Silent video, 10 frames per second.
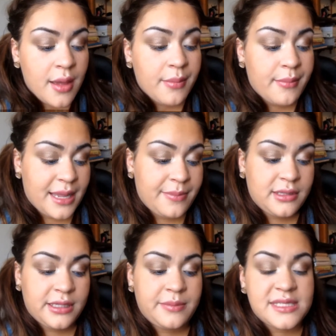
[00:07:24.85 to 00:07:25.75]

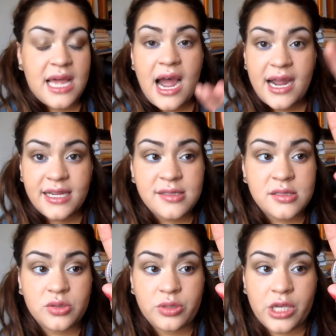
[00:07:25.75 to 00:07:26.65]
Maybelline's Eye
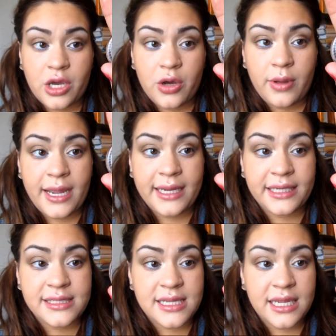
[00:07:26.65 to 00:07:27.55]
Studio and
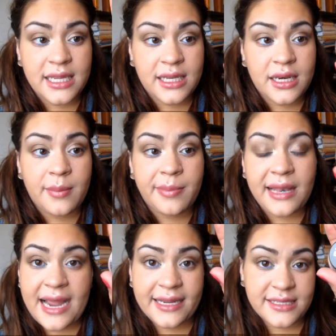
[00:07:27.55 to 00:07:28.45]
it's in
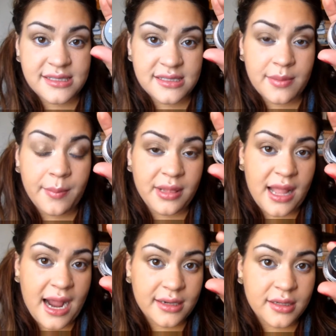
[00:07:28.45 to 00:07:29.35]
Blackest
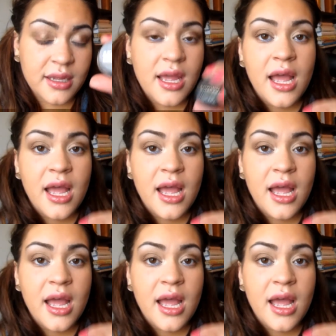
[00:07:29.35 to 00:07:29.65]
Black.